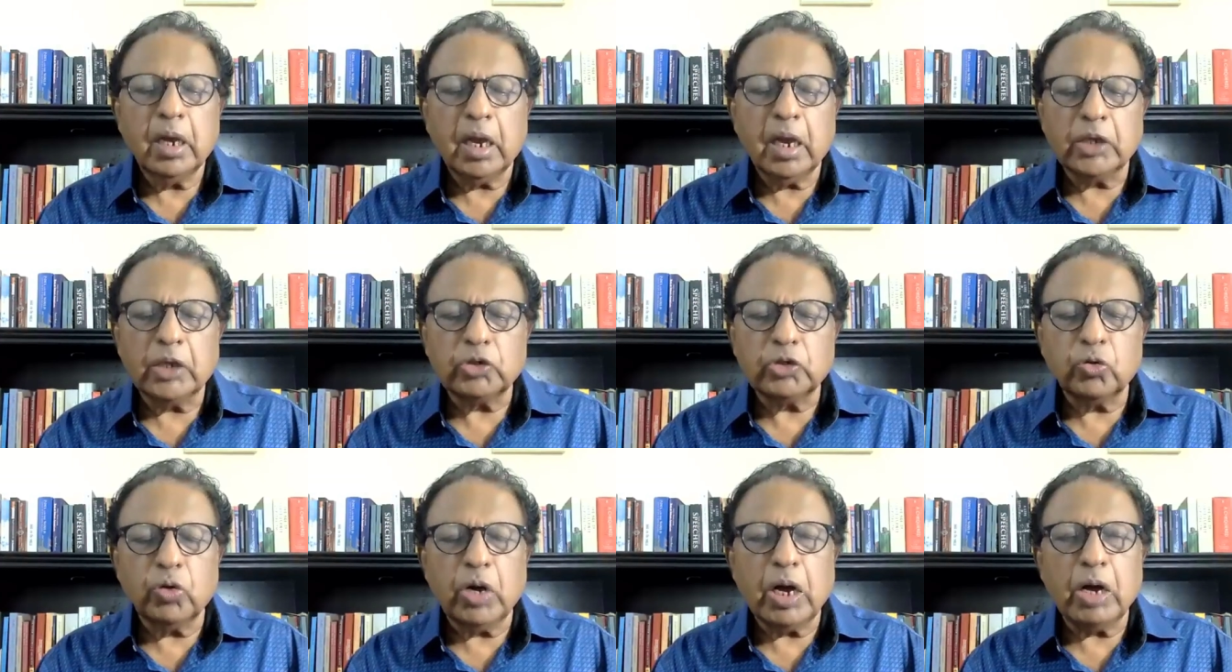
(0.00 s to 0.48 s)

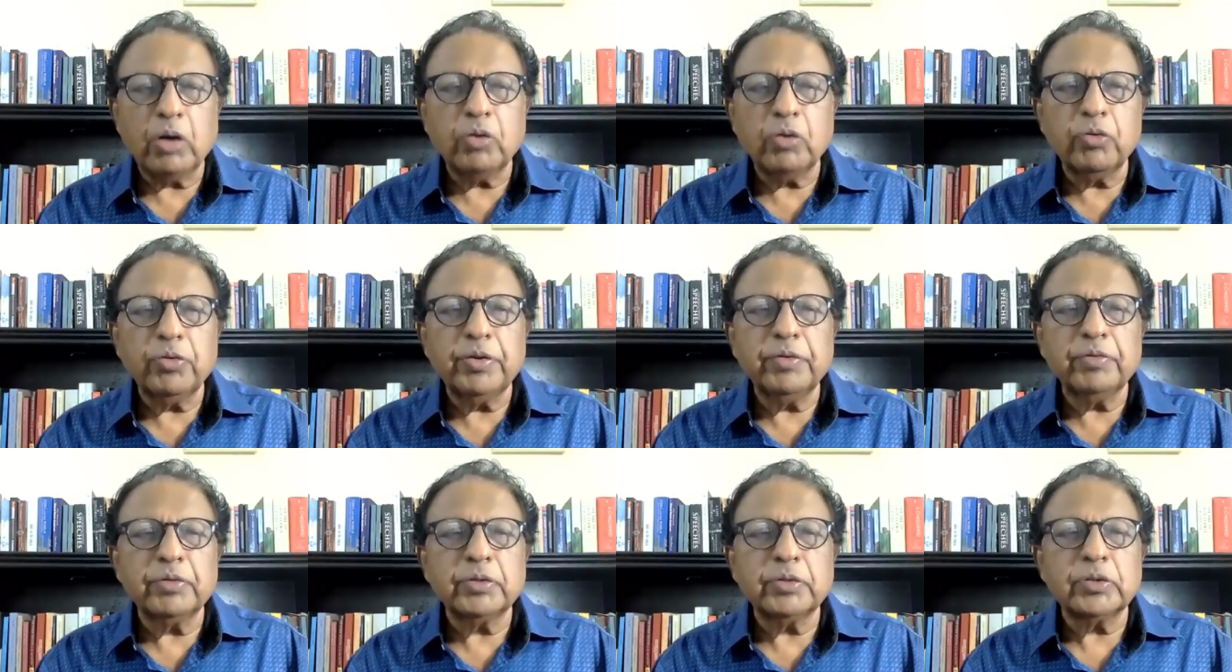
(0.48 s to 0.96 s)
as to
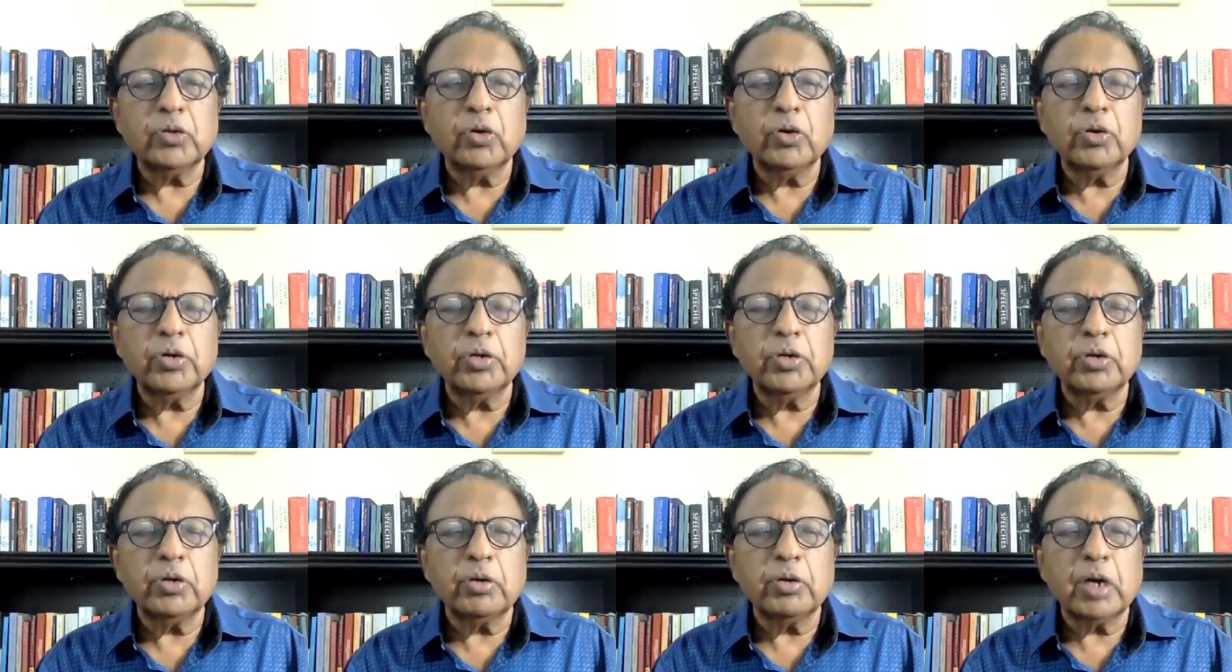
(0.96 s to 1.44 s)
how he was
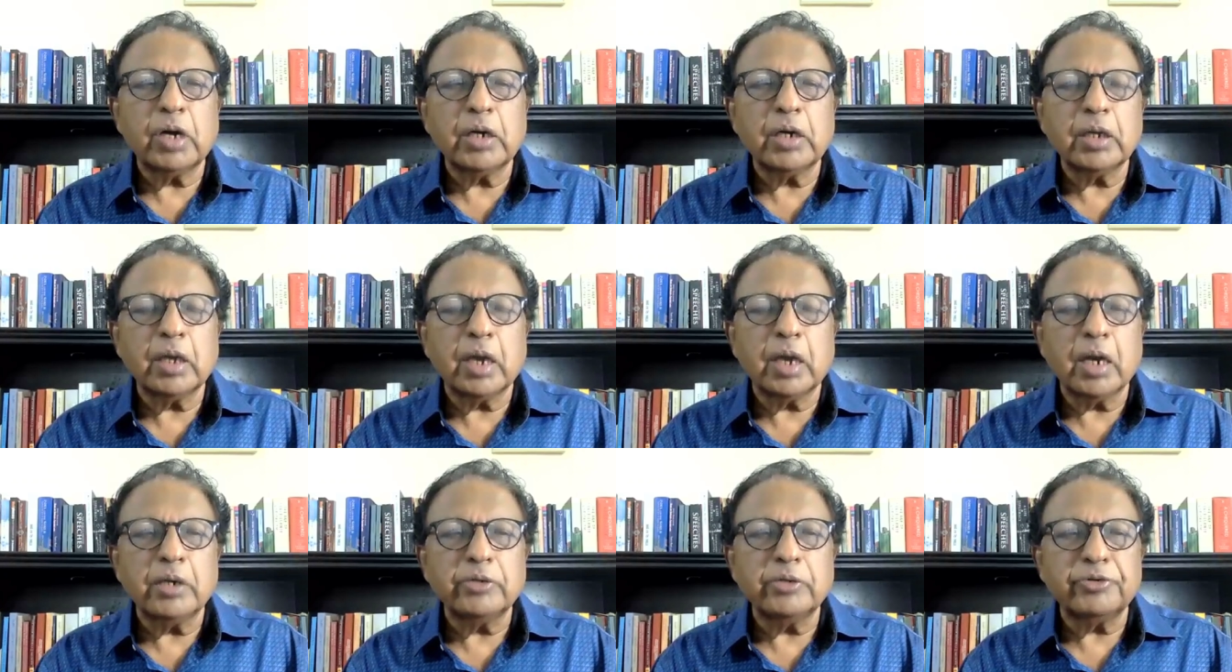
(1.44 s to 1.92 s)
going to run
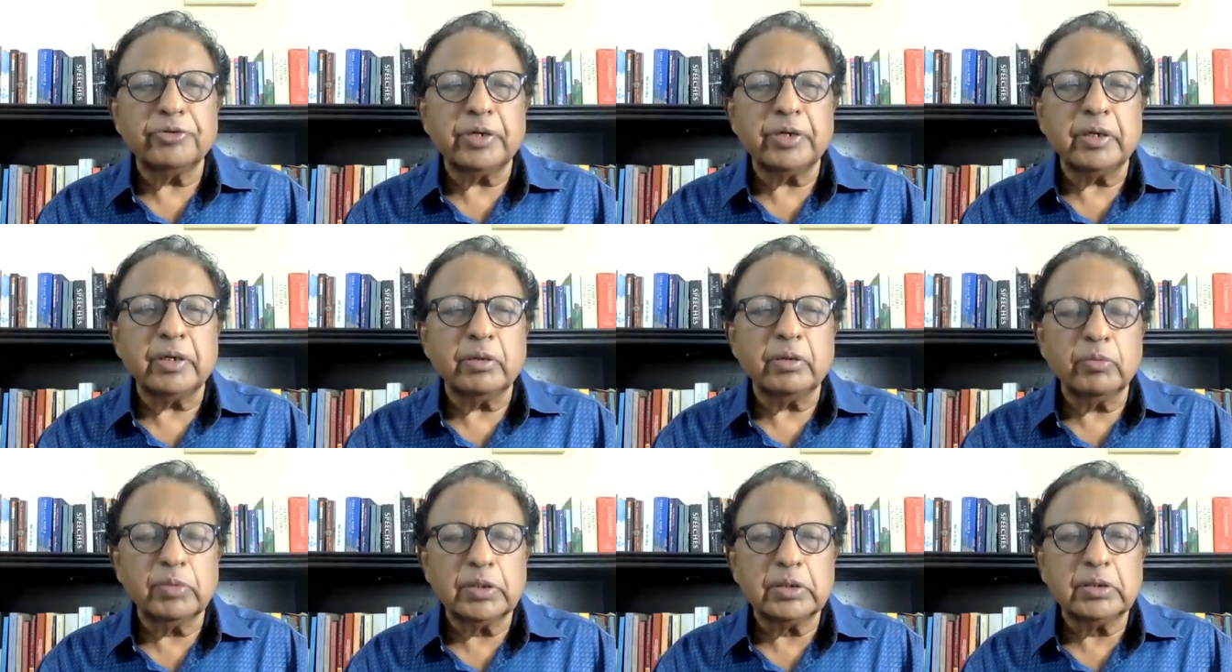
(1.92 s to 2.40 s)
the
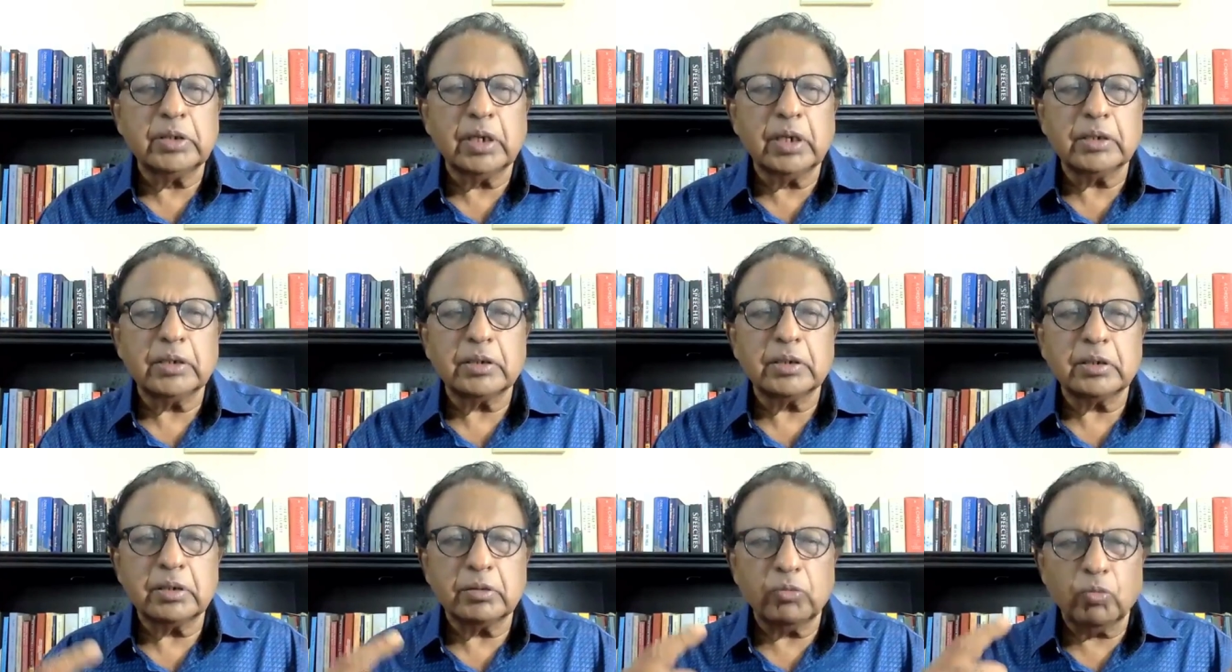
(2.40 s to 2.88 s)
country with
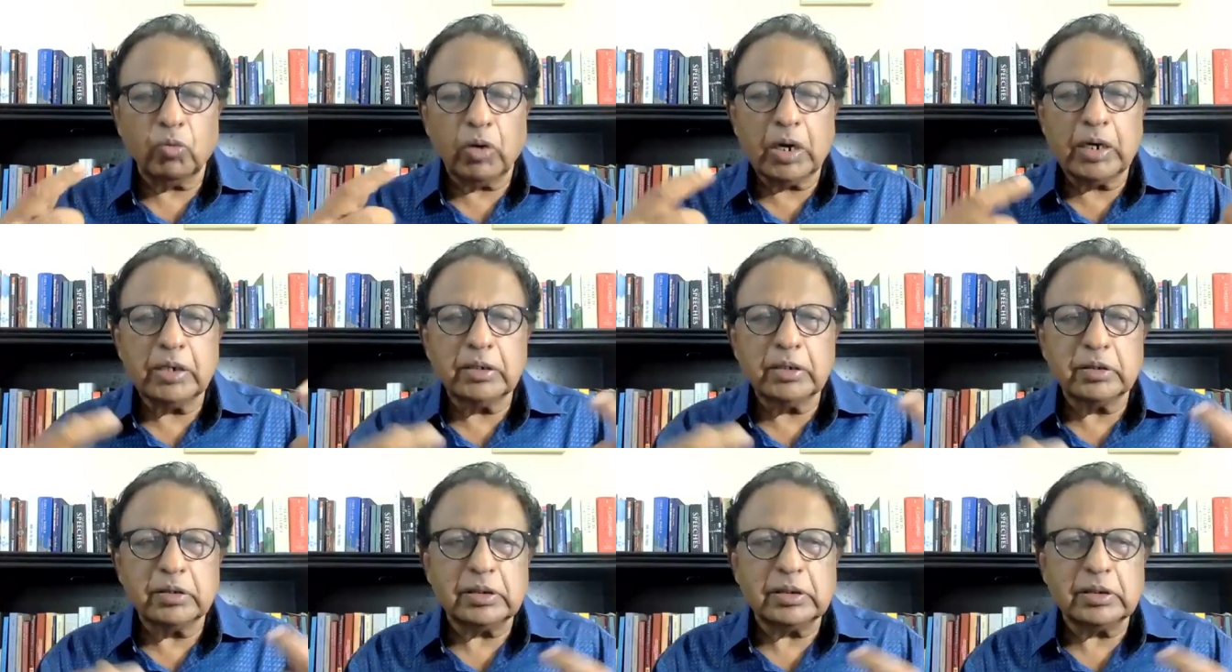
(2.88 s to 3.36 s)
just
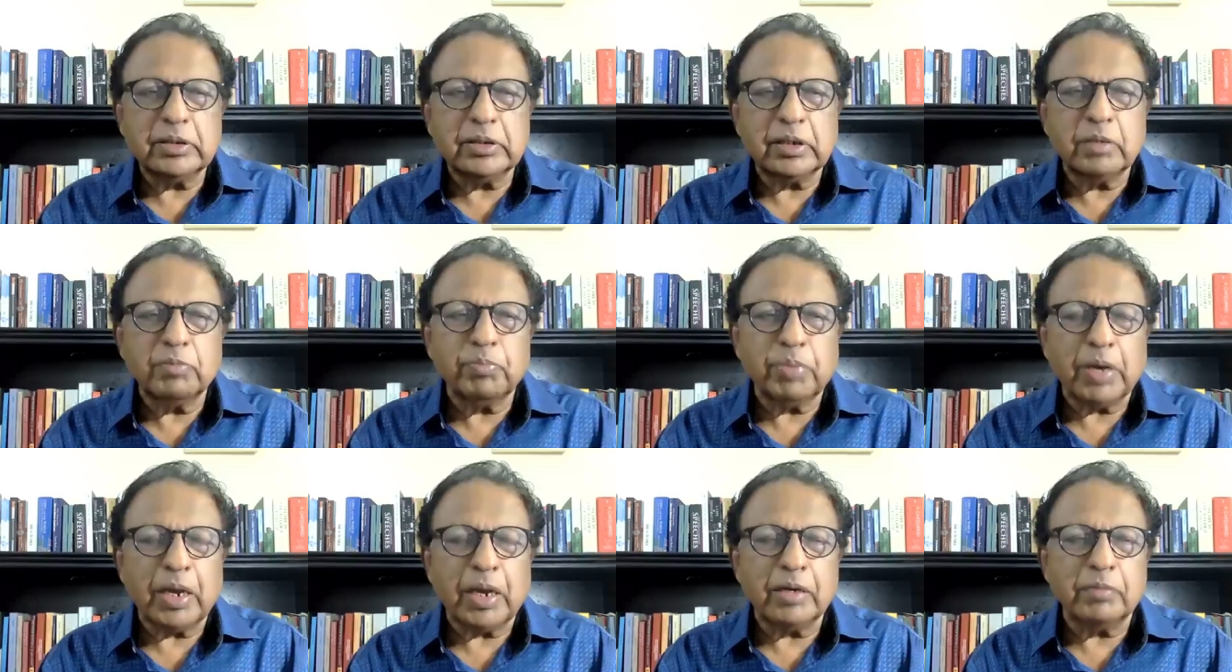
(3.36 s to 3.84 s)
one seat
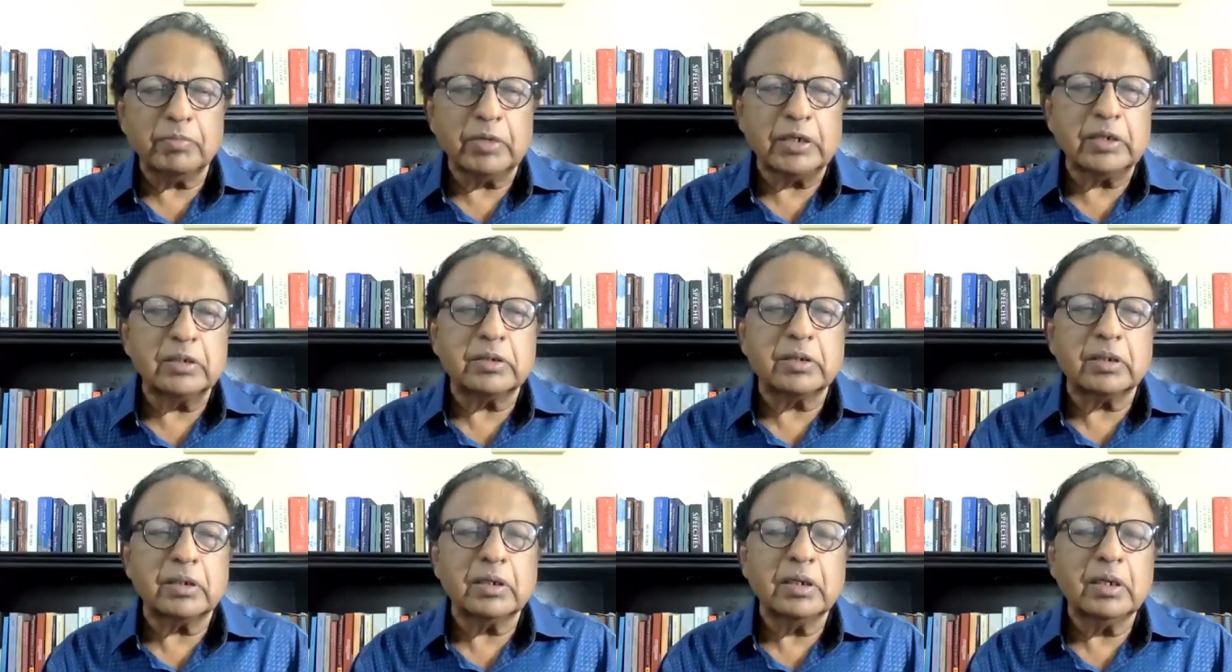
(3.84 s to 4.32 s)
in
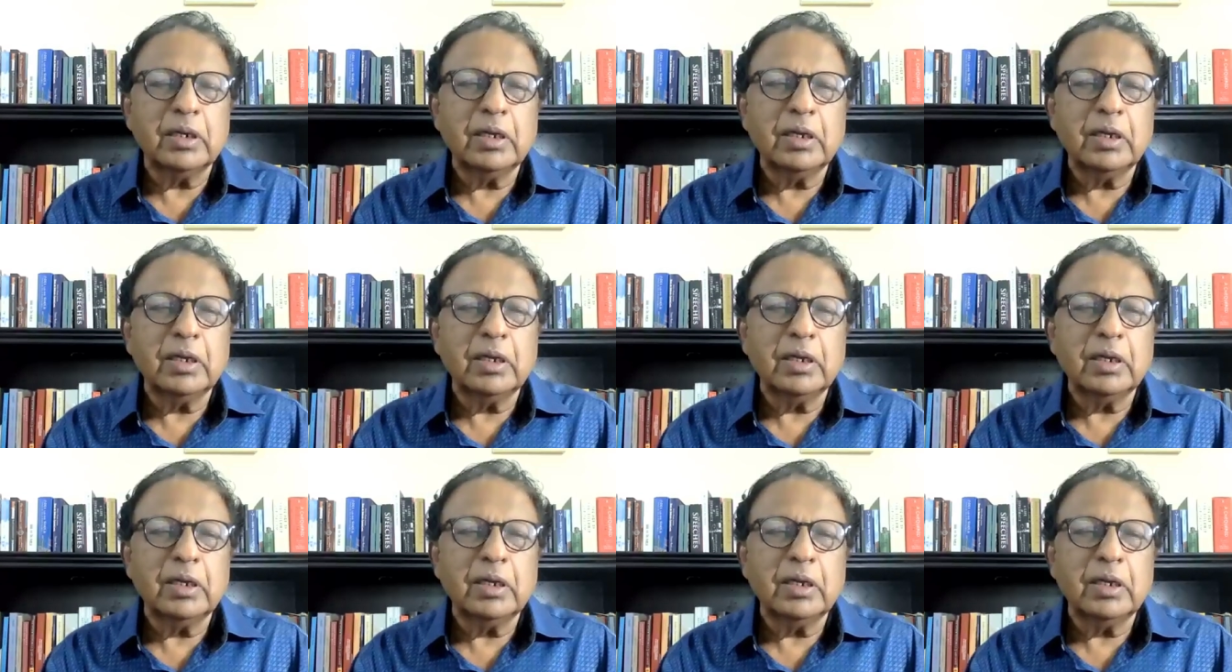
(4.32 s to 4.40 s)
parliament.